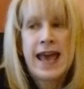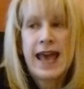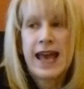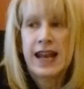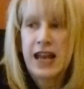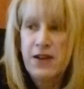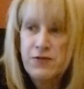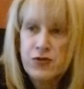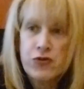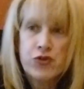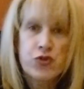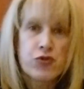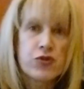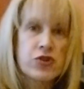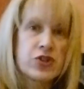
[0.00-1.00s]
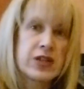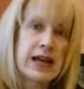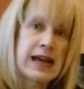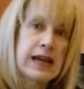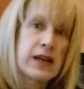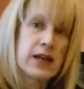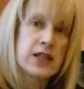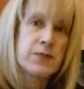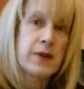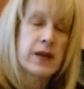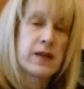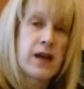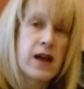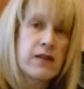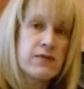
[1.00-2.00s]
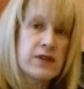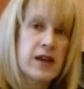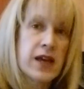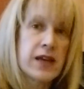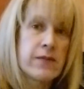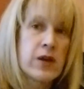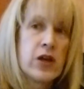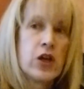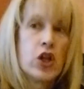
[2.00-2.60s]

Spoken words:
And after George died, I spent a lot of time